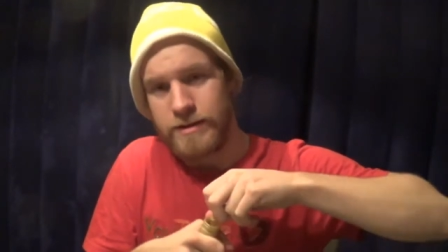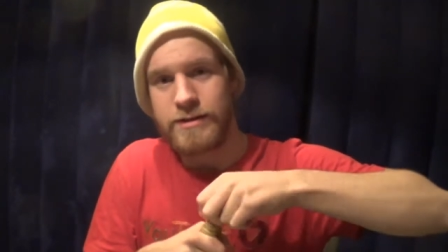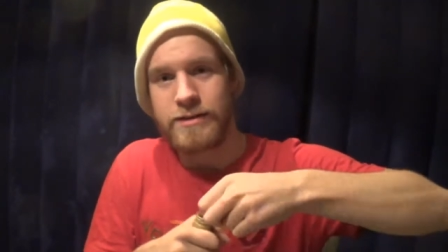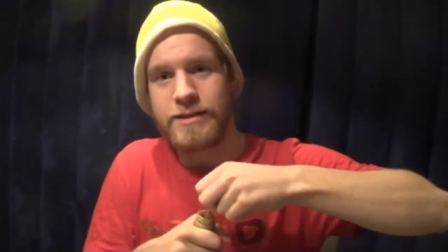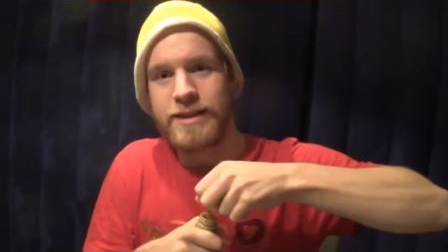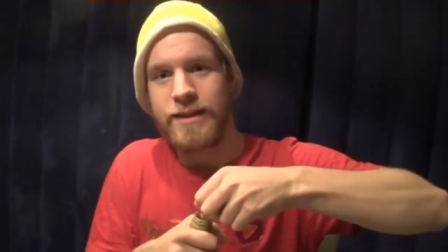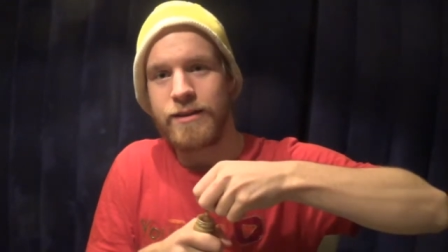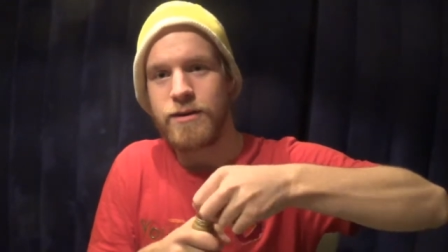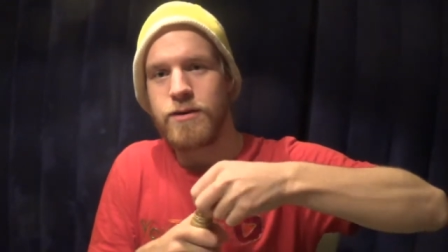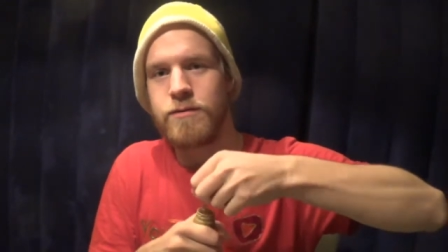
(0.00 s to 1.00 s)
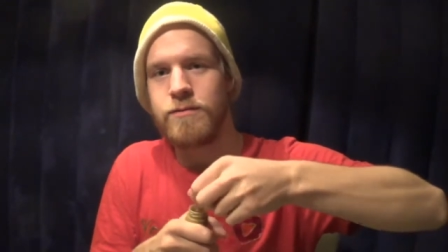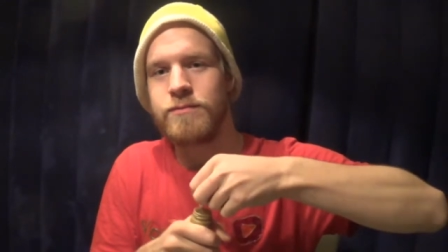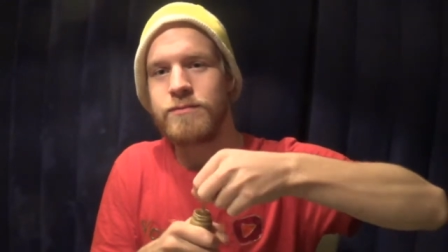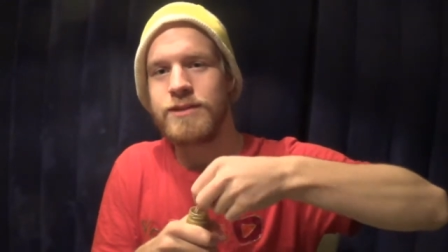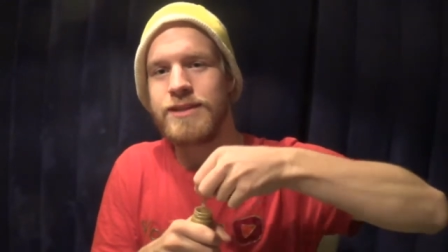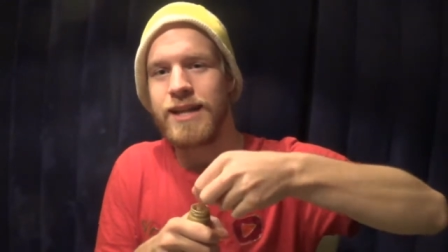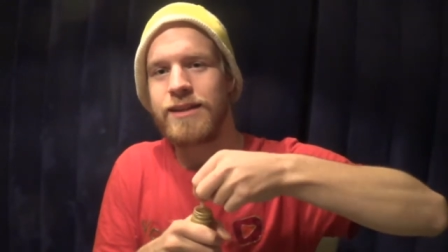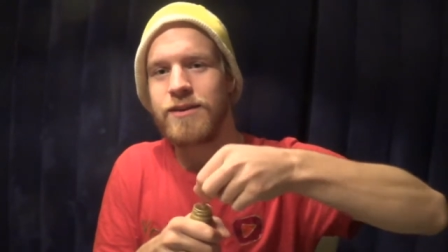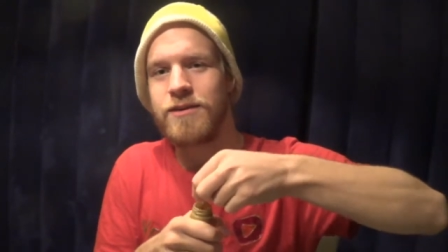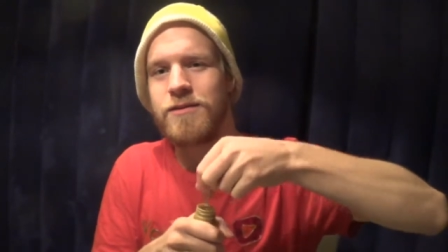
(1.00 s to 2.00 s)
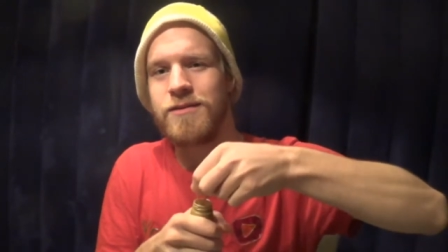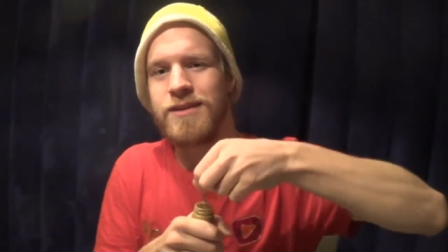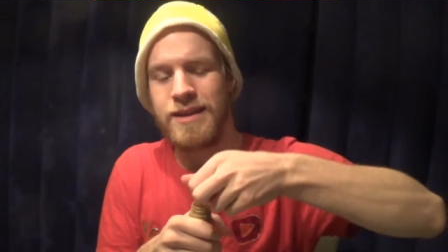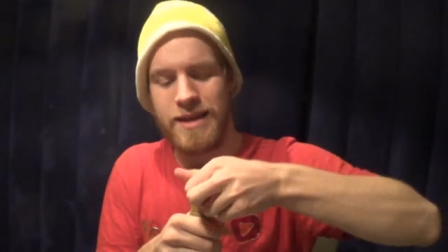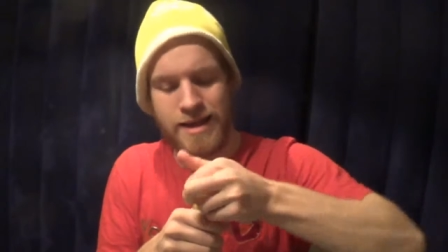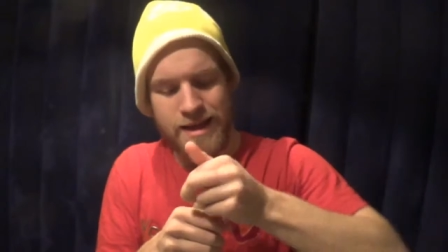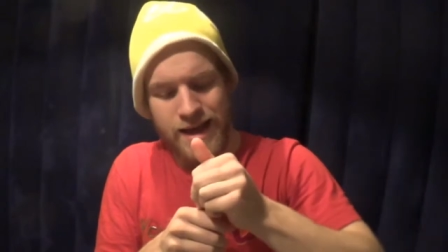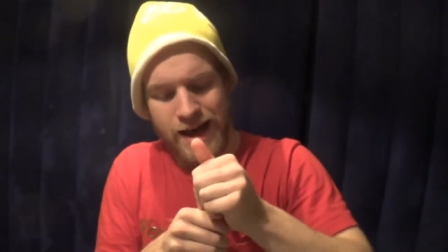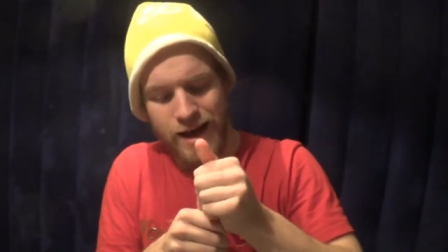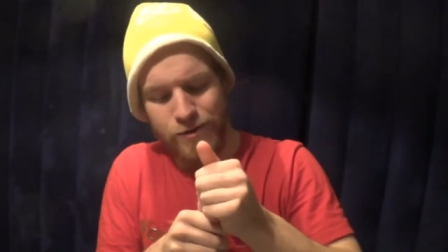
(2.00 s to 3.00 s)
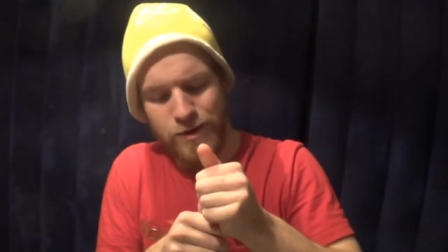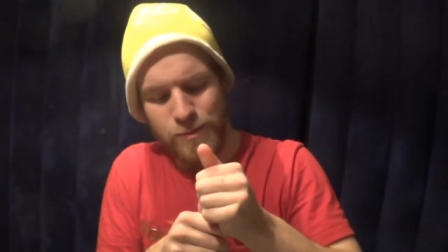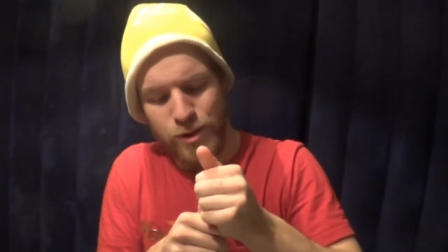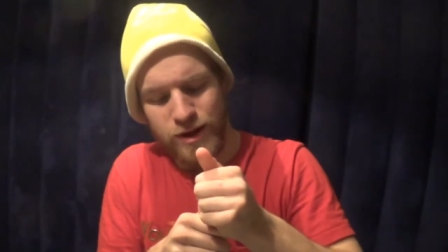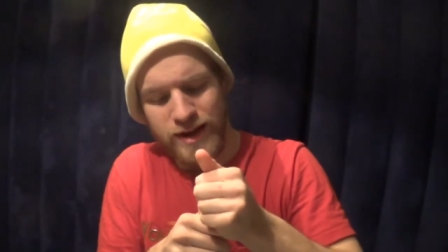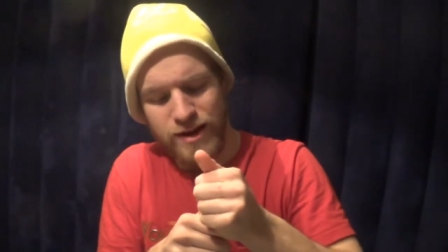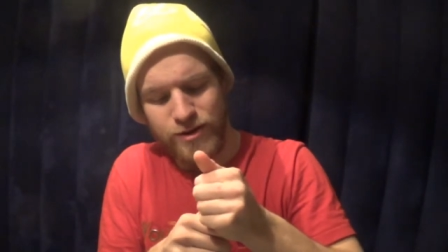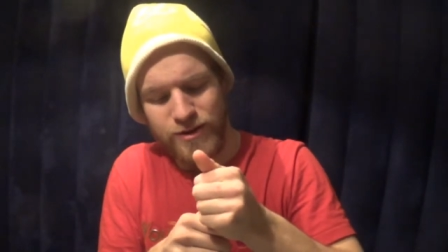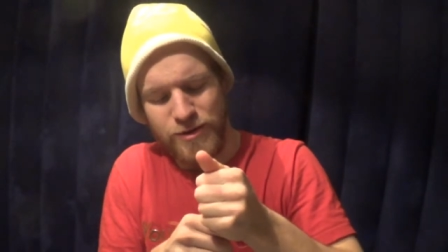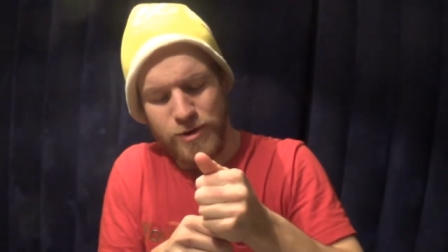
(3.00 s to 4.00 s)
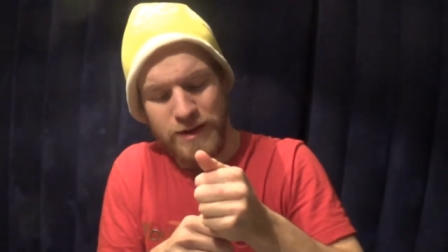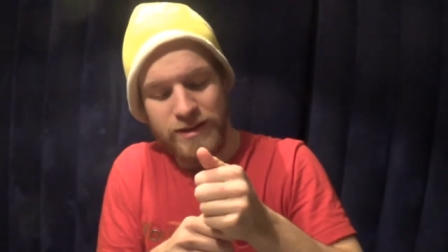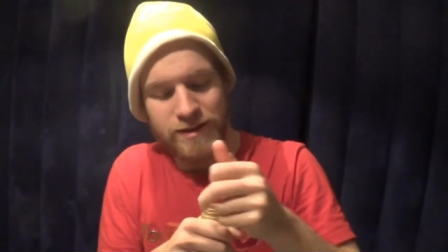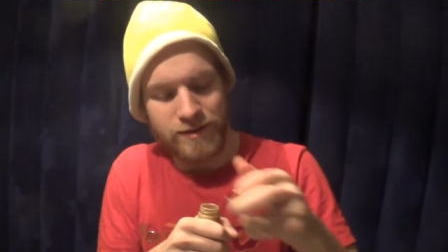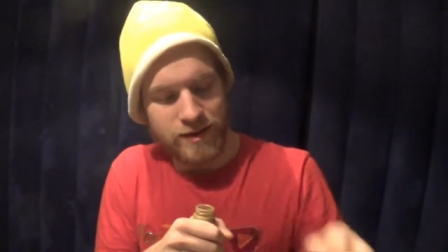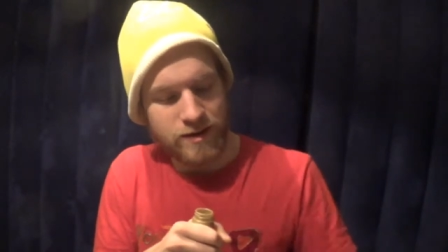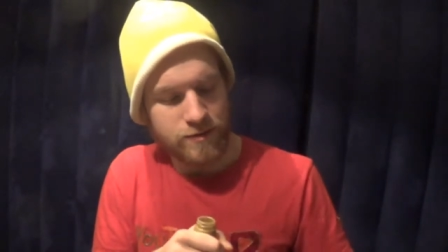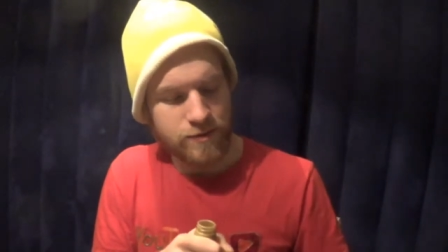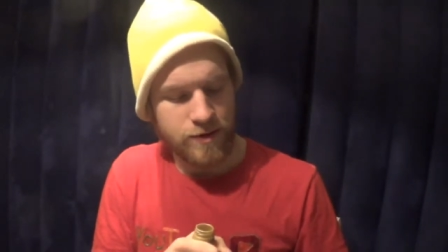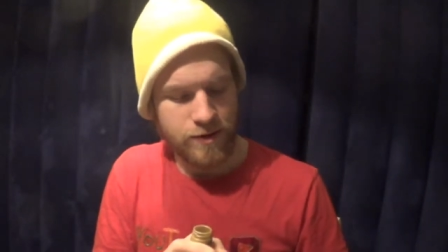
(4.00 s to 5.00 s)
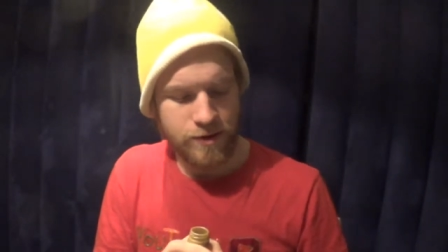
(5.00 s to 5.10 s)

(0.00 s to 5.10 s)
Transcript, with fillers: Just, just let go, just let go. I don't want to plug it out Oh, hold there we go